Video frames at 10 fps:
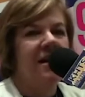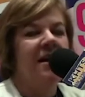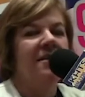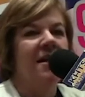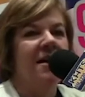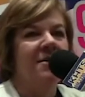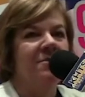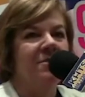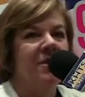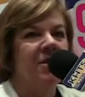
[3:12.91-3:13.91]
And,
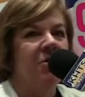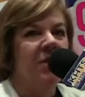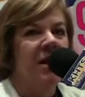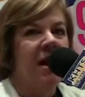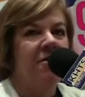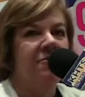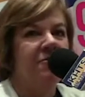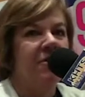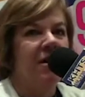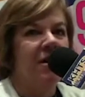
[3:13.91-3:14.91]
um, you know, we have
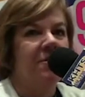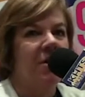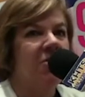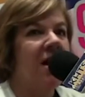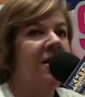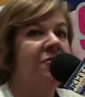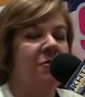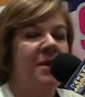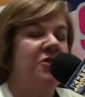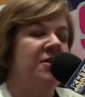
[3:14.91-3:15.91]
um, a lot of
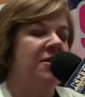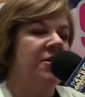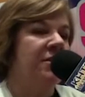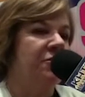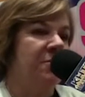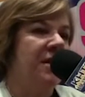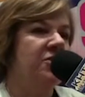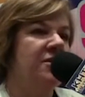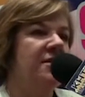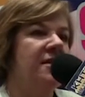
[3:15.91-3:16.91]
information in our
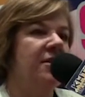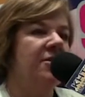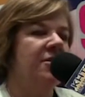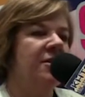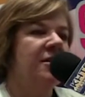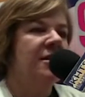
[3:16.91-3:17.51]
information center.